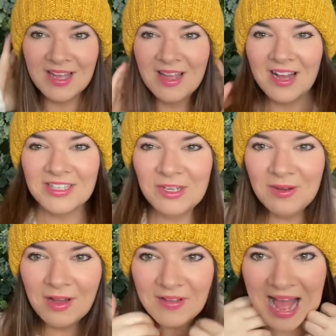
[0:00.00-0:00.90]
I do
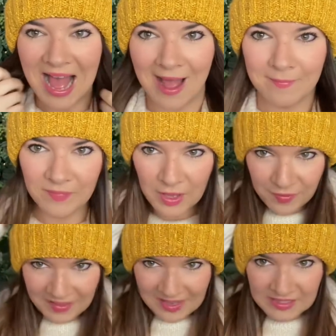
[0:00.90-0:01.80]
love a hat I think
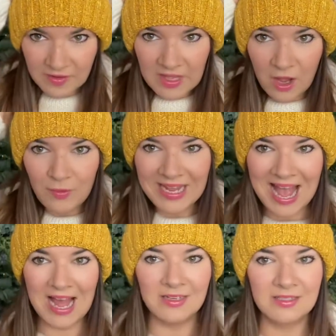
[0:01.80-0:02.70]
these are the only
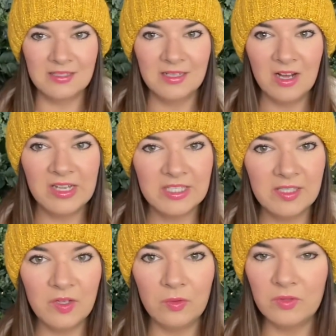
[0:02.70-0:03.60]
hats I
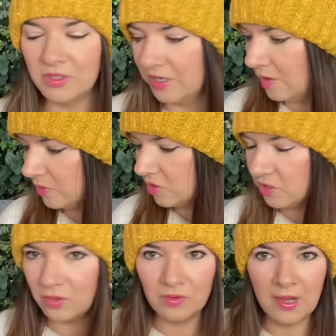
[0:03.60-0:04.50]
suit I don't suit